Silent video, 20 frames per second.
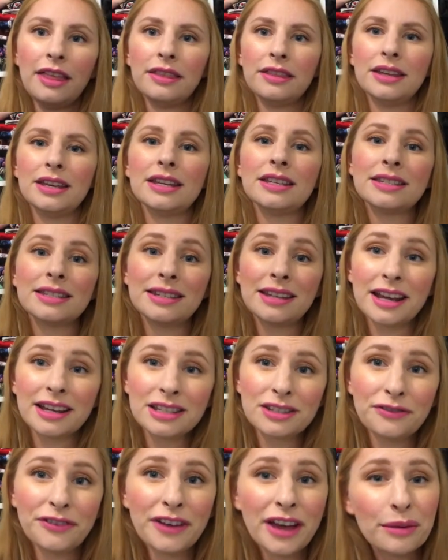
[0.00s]
This
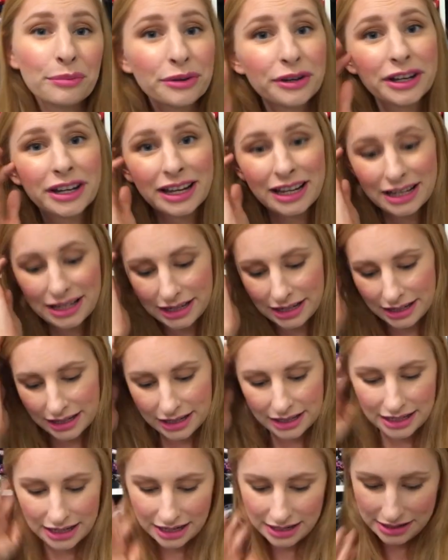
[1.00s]
next fabric
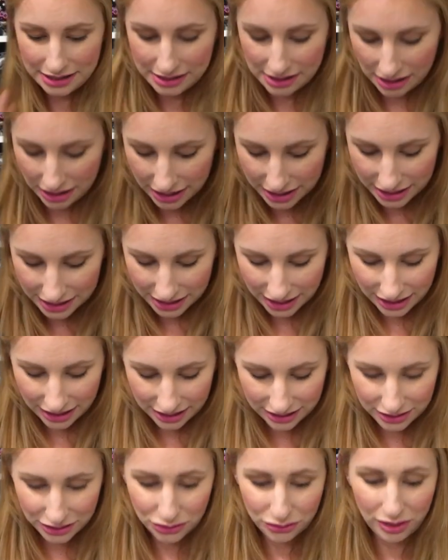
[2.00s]
is a nice
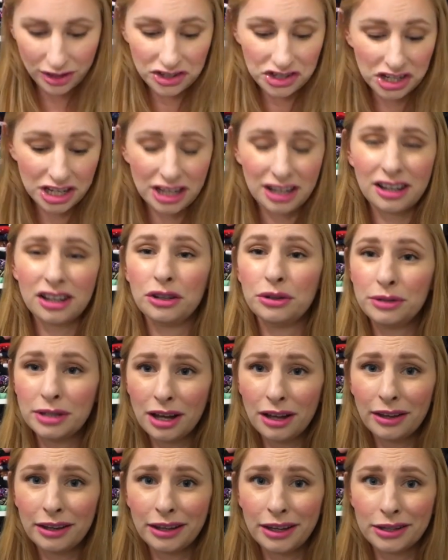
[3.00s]
and stretchy. Can you
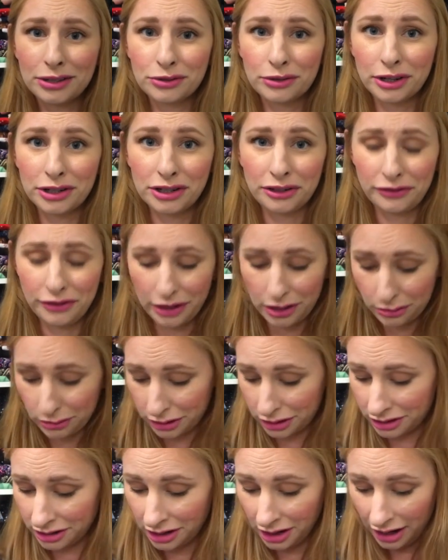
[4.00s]
tell I like stretchy
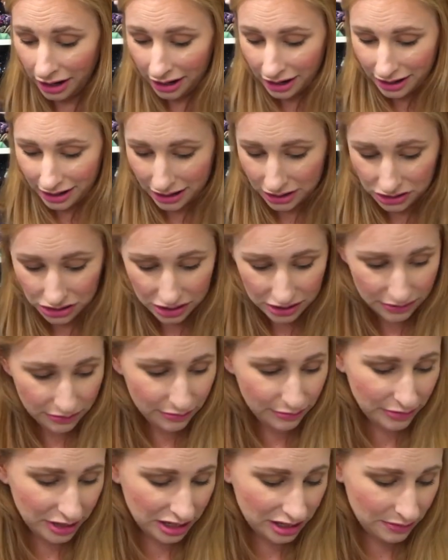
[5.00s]
fabrics? It
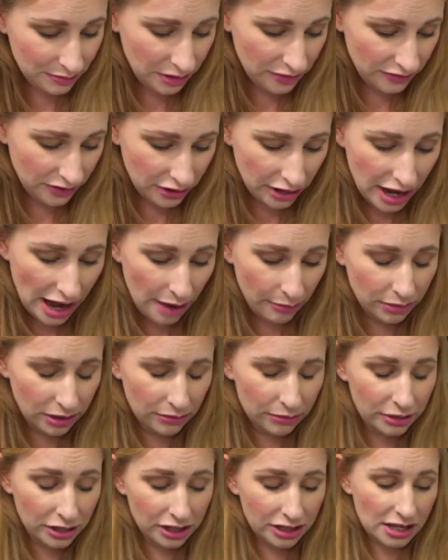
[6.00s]
just makes me very happy
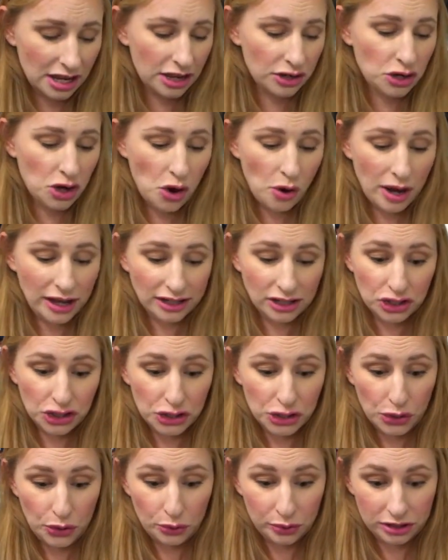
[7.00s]
because I know I can
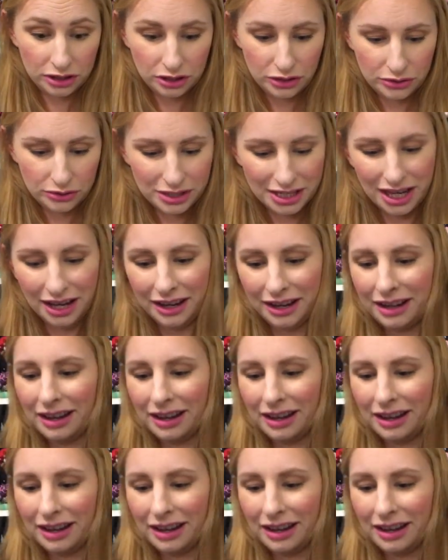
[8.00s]
sew with those.